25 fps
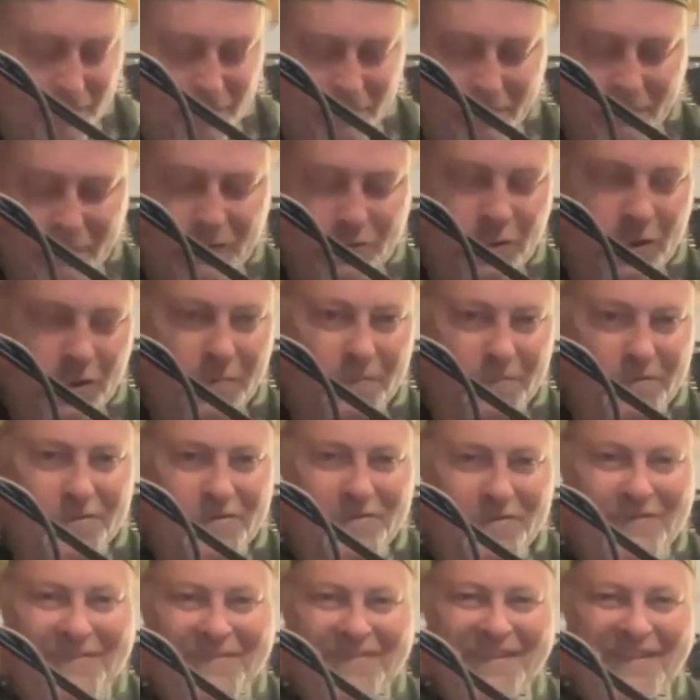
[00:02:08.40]
drums
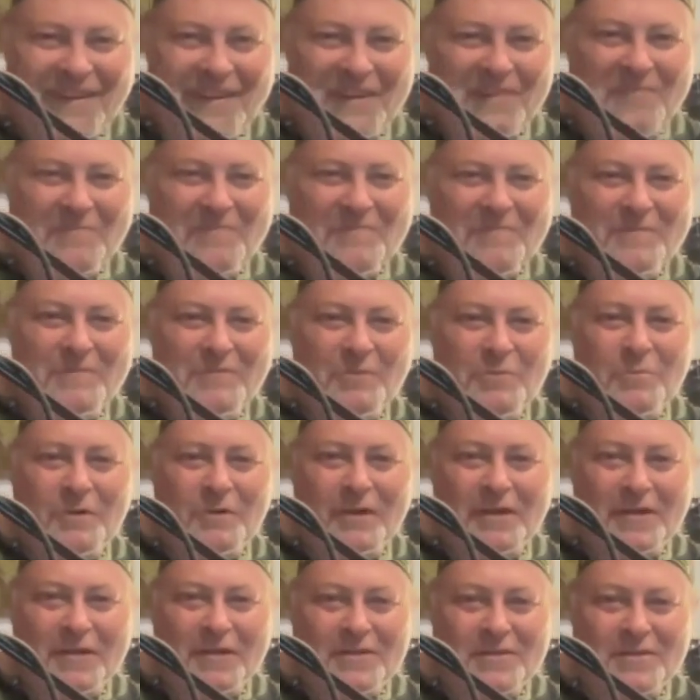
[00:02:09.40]
for
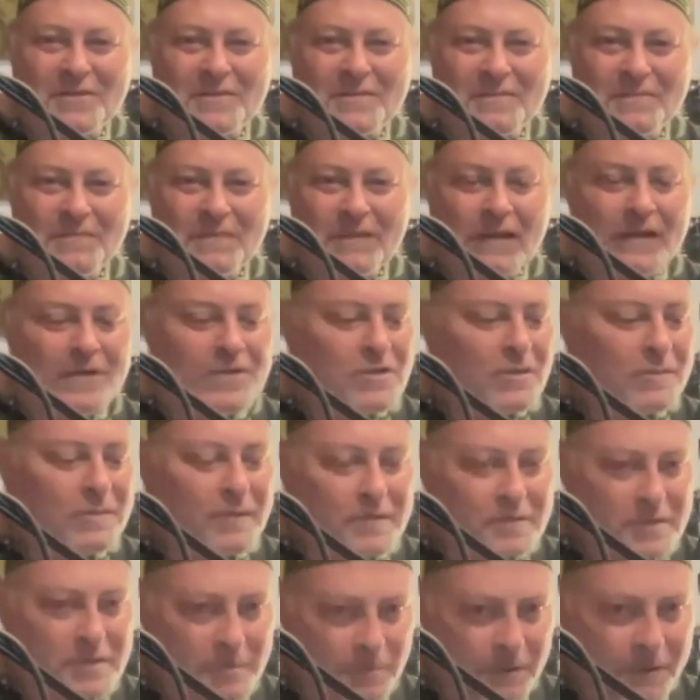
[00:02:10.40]
bands. And
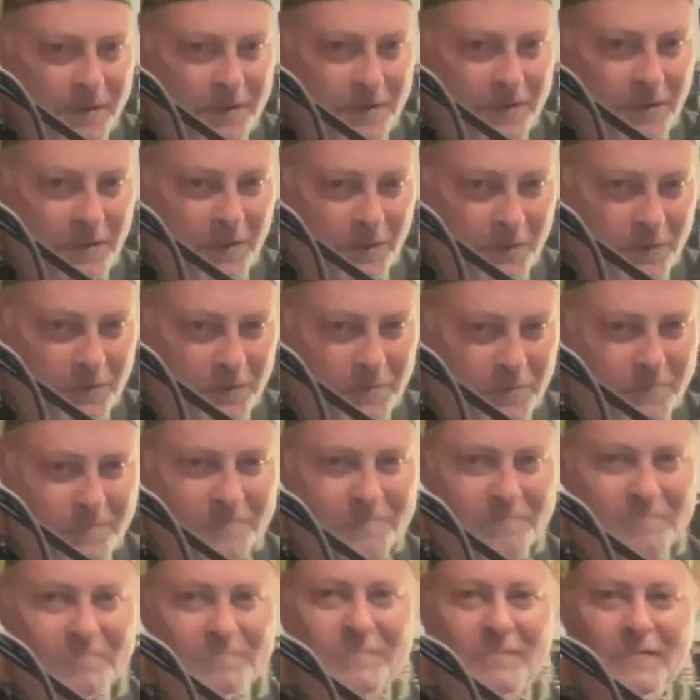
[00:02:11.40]
sometimes I play cajon.
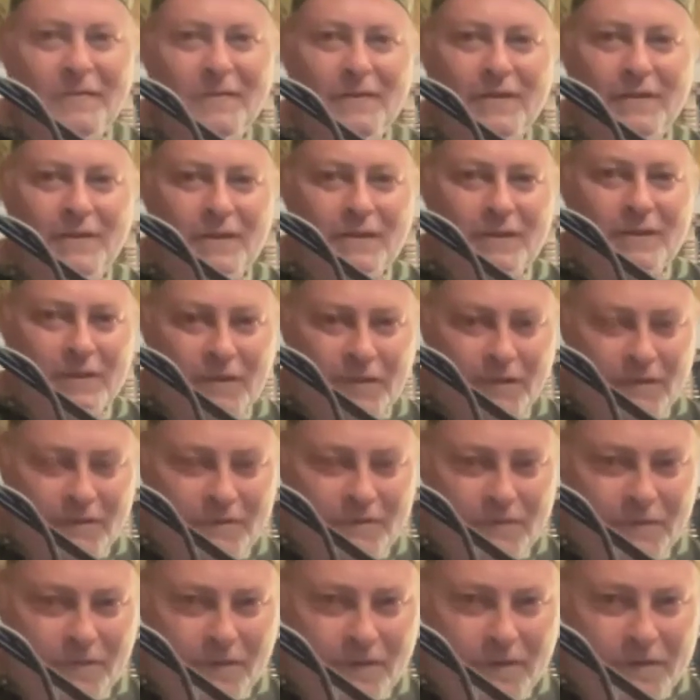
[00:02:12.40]
If
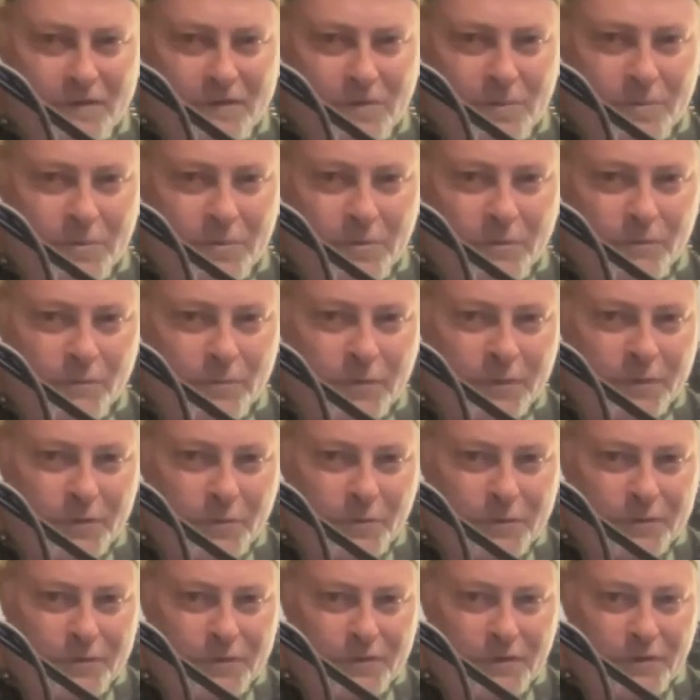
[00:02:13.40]
some of you are familiar
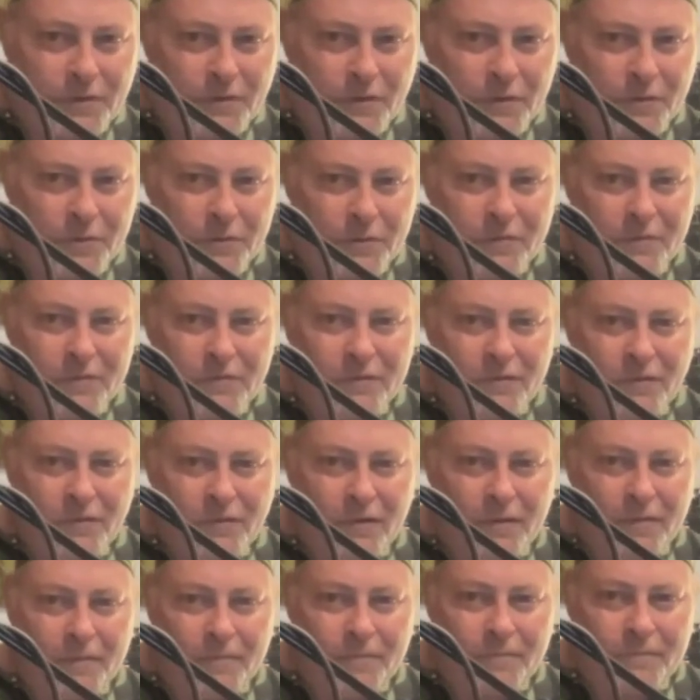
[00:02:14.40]
with the cajon.
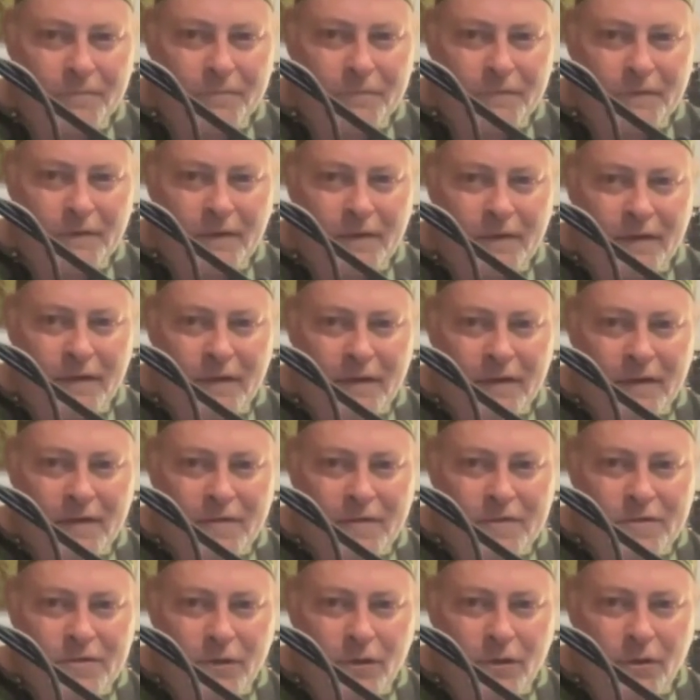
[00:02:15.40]

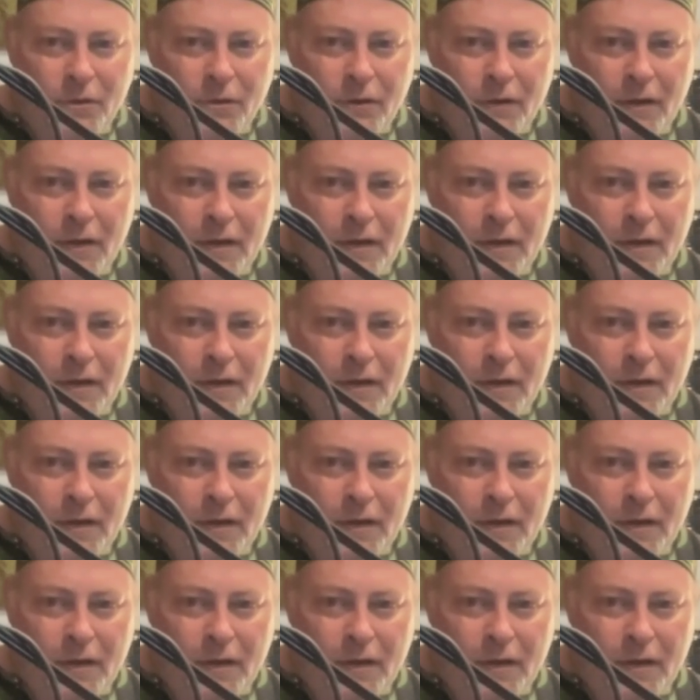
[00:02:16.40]
So